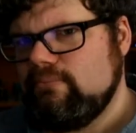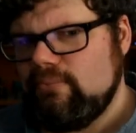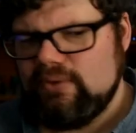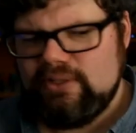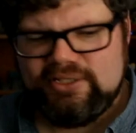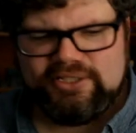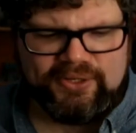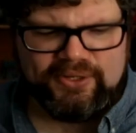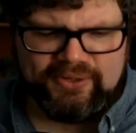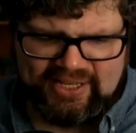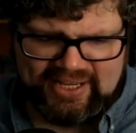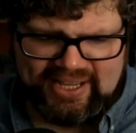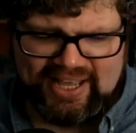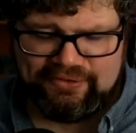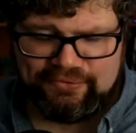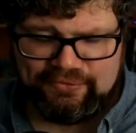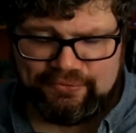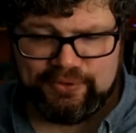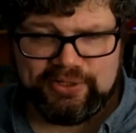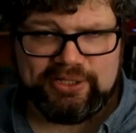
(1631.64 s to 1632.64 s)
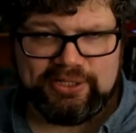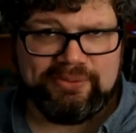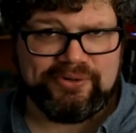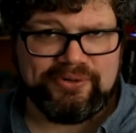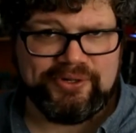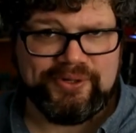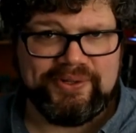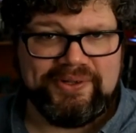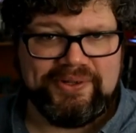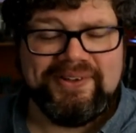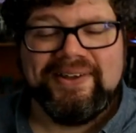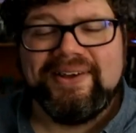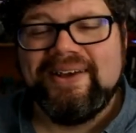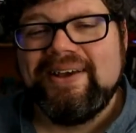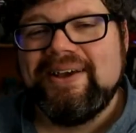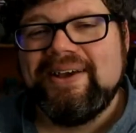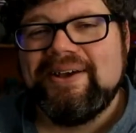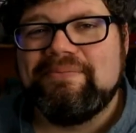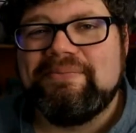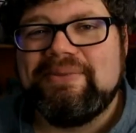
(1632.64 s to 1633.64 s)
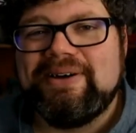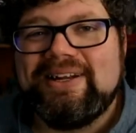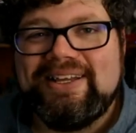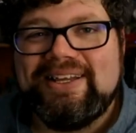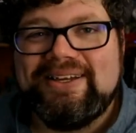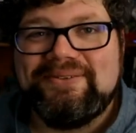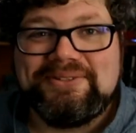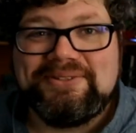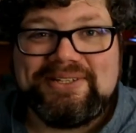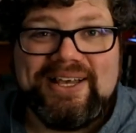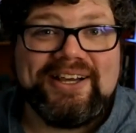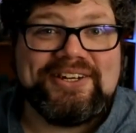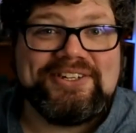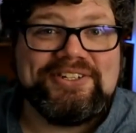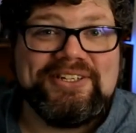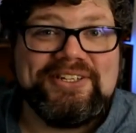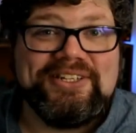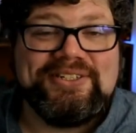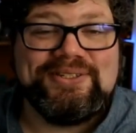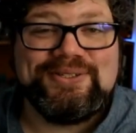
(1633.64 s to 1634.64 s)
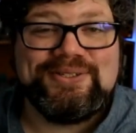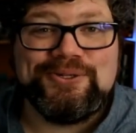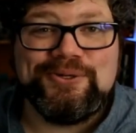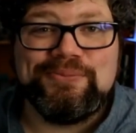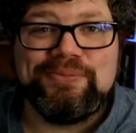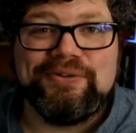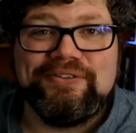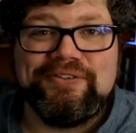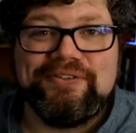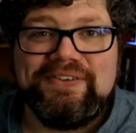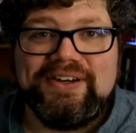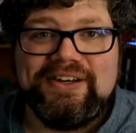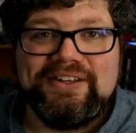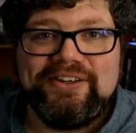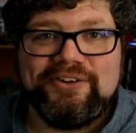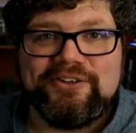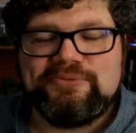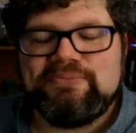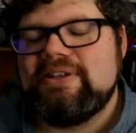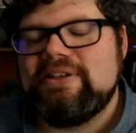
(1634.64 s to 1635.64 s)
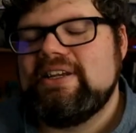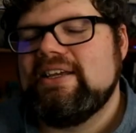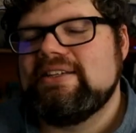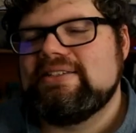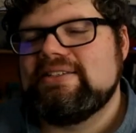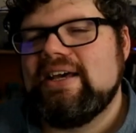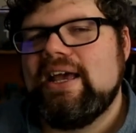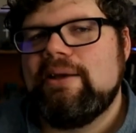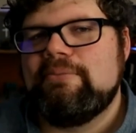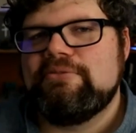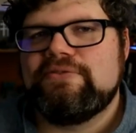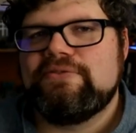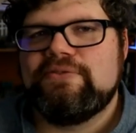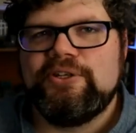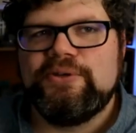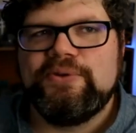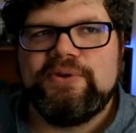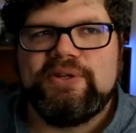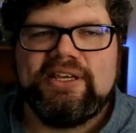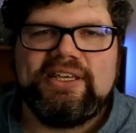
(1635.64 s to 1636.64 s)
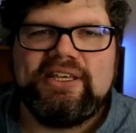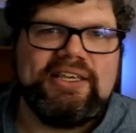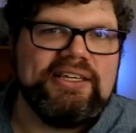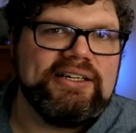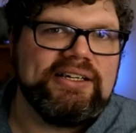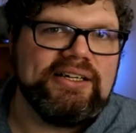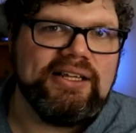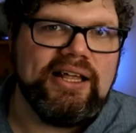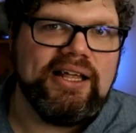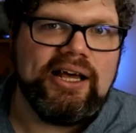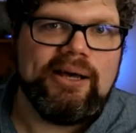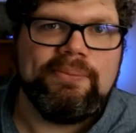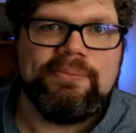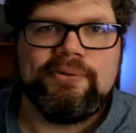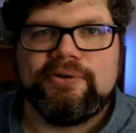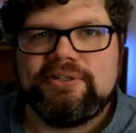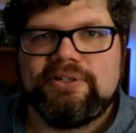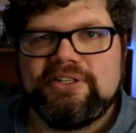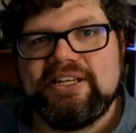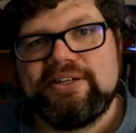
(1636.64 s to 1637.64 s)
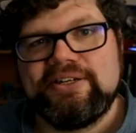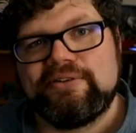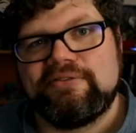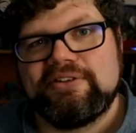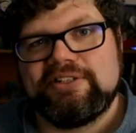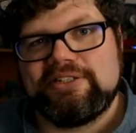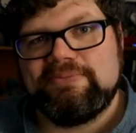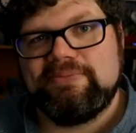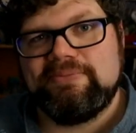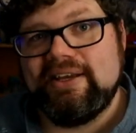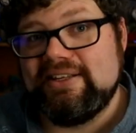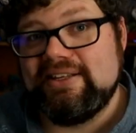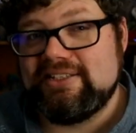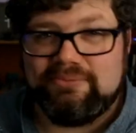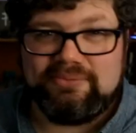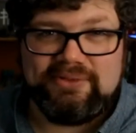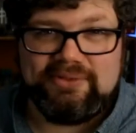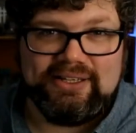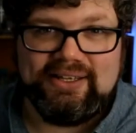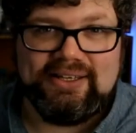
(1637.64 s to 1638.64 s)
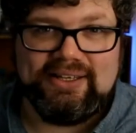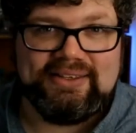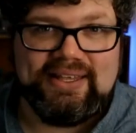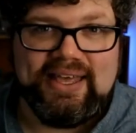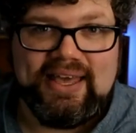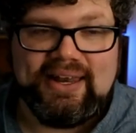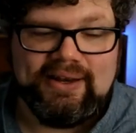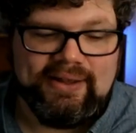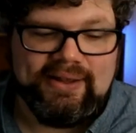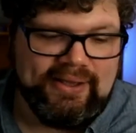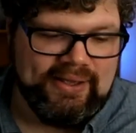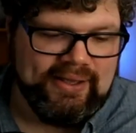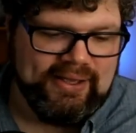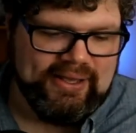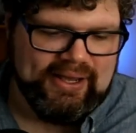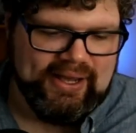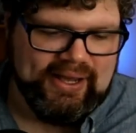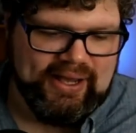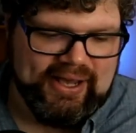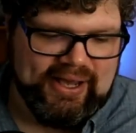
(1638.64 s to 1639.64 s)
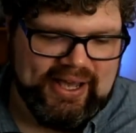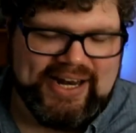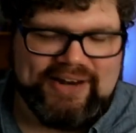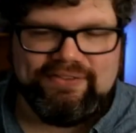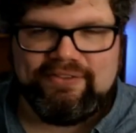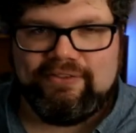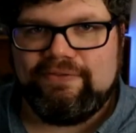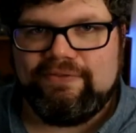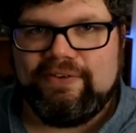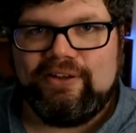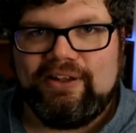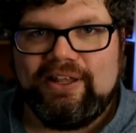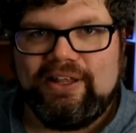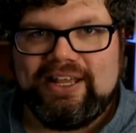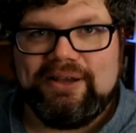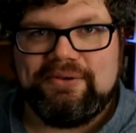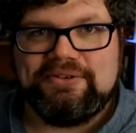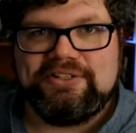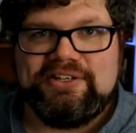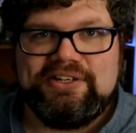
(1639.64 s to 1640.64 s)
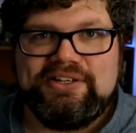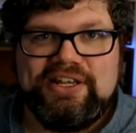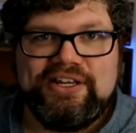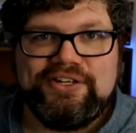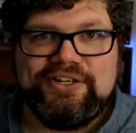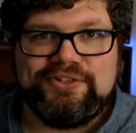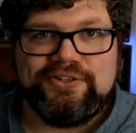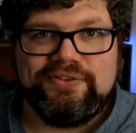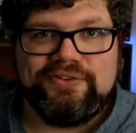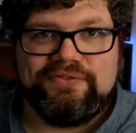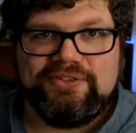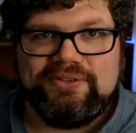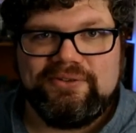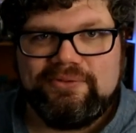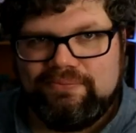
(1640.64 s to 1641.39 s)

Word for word: So it got really brutal, but it was actually super fun. There's plenty of times for you to heal up or take a respite, something like that. Uh, I never felt like I was in danger of